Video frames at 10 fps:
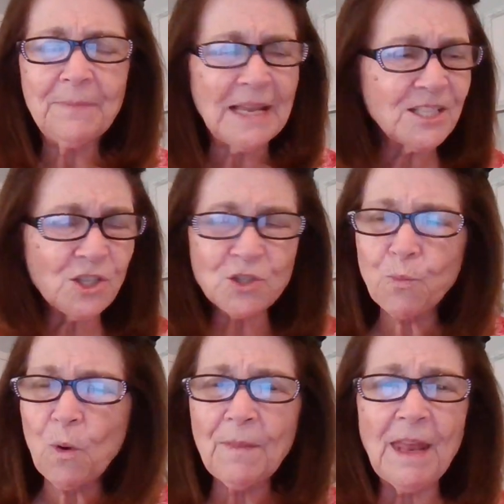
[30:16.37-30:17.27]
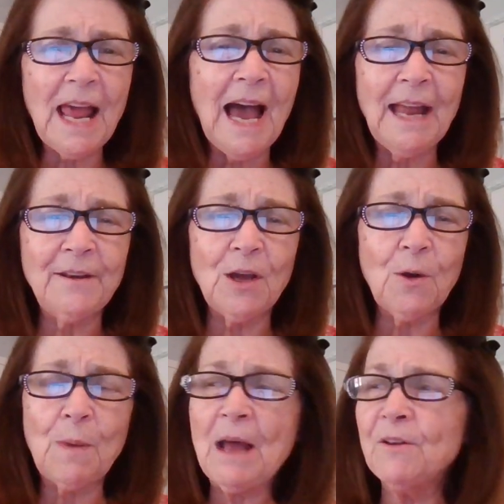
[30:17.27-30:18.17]
That's just one that I
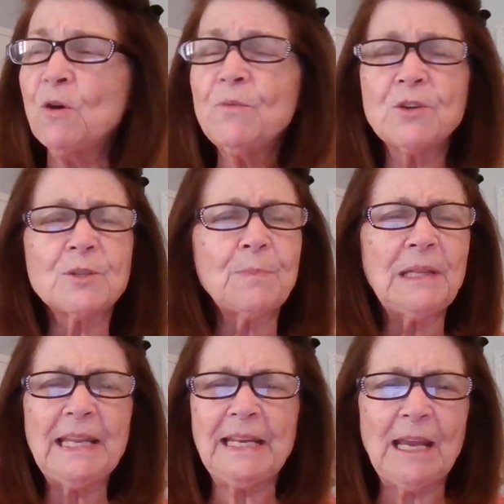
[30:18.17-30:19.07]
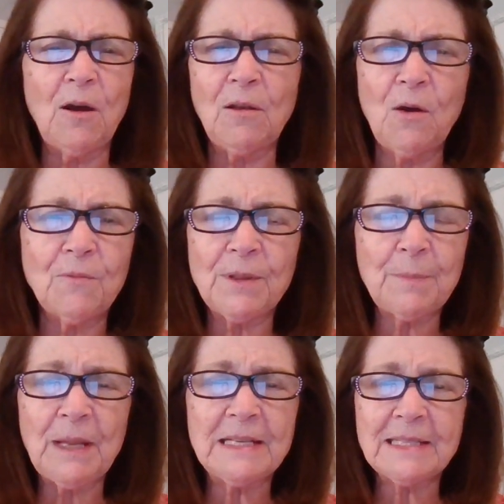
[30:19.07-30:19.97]
know. I know there's plenty all over
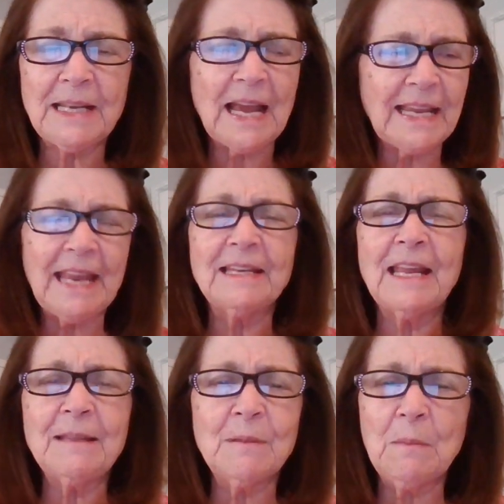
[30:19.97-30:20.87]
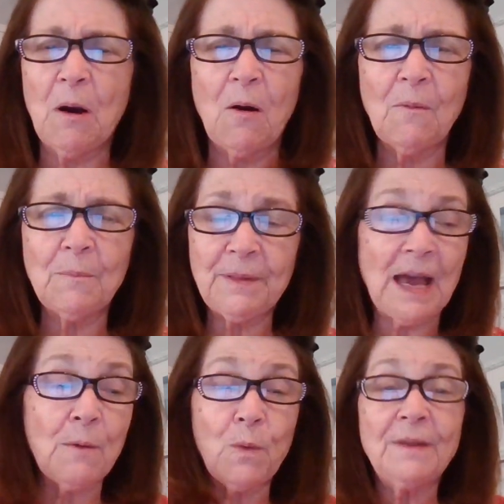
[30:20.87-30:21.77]
the place and I can't name them all, but
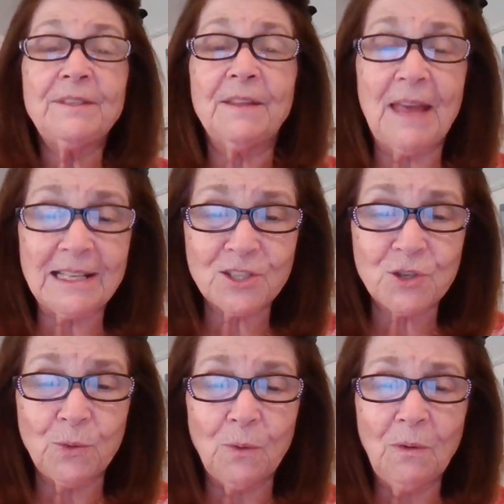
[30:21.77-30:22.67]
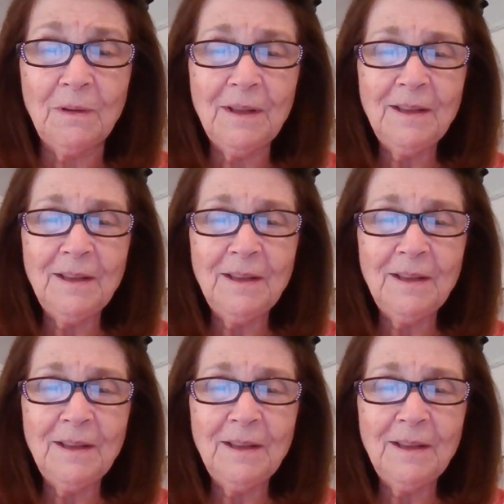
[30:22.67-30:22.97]
I went to that school.